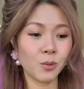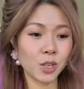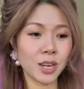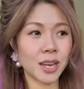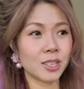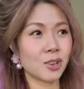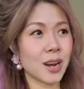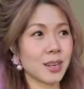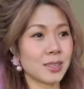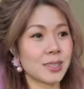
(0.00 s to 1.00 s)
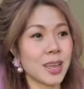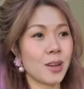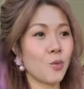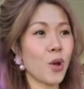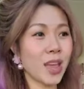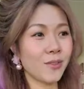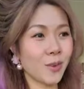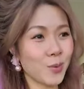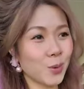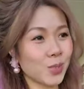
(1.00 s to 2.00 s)
which I try to stay away
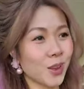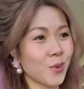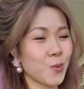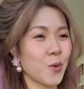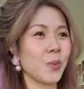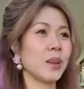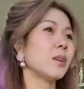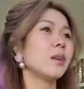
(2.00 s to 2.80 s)
from those type of women.